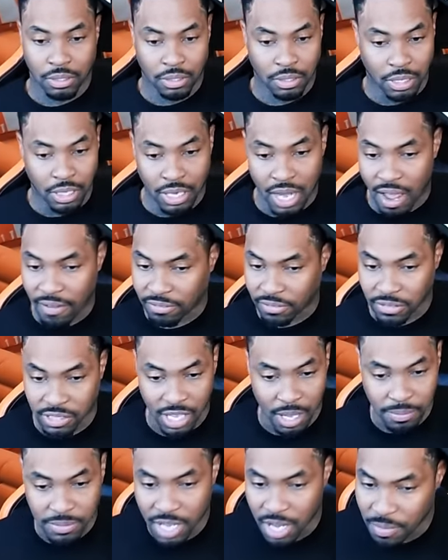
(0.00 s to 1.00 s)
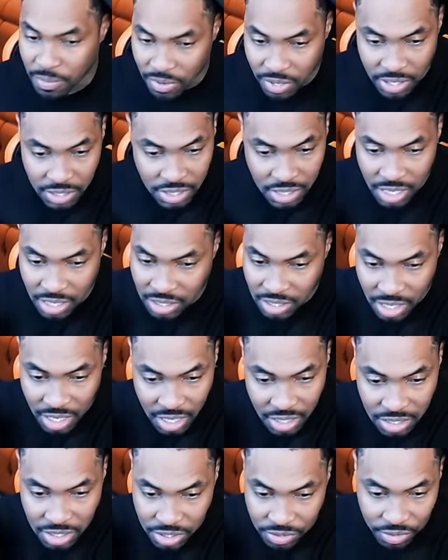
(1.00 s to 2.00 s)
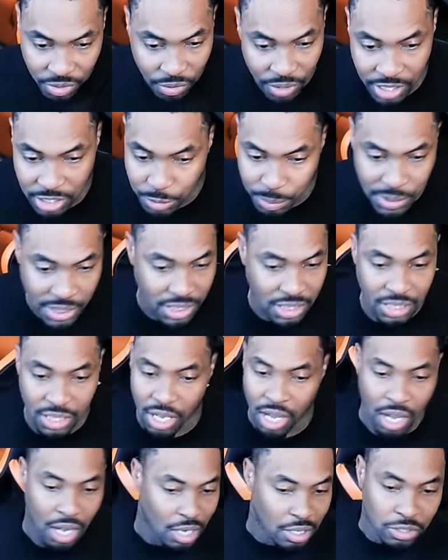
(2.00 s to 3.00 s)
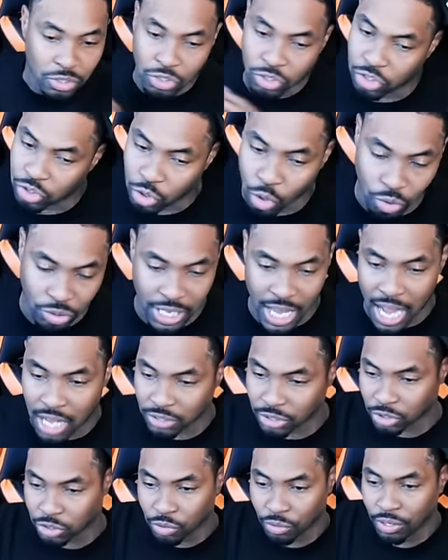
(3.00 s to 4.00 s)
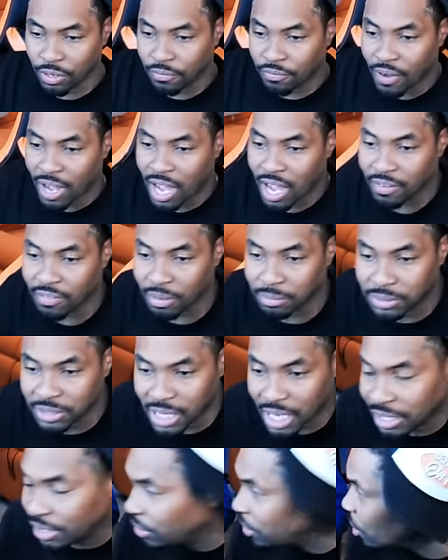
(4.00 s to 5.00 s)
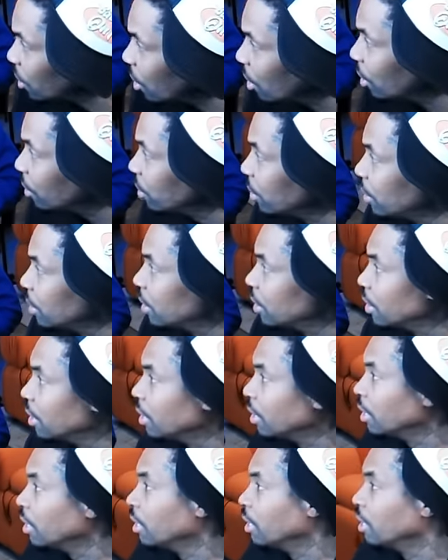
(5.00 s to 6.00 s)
And after September is is is Christmas 2025. I'm telling y'all. Yeah.